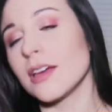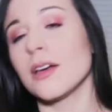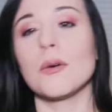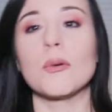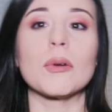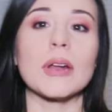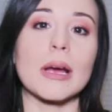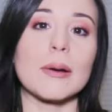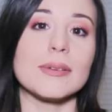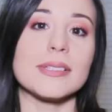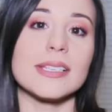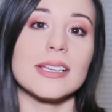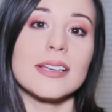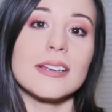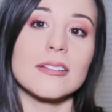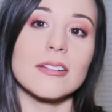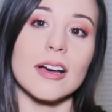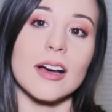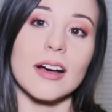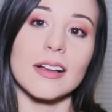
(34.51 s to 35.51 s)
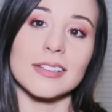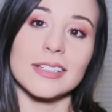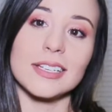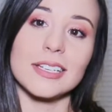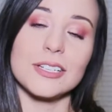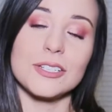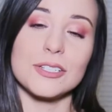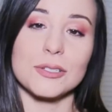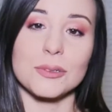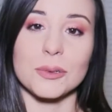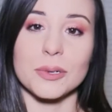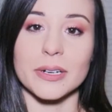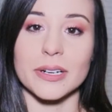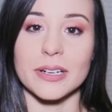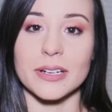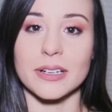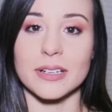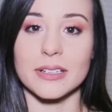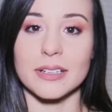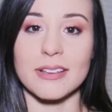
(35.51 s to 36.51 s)
when I was in college
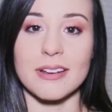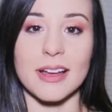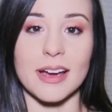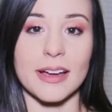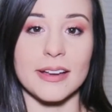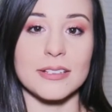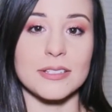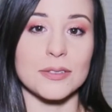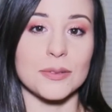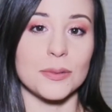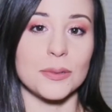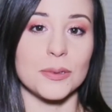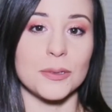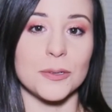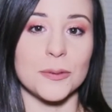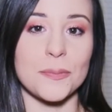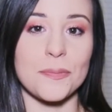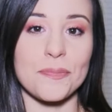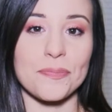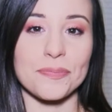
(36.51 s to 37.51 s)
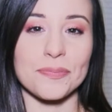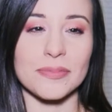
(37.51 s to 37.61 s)
or in high school.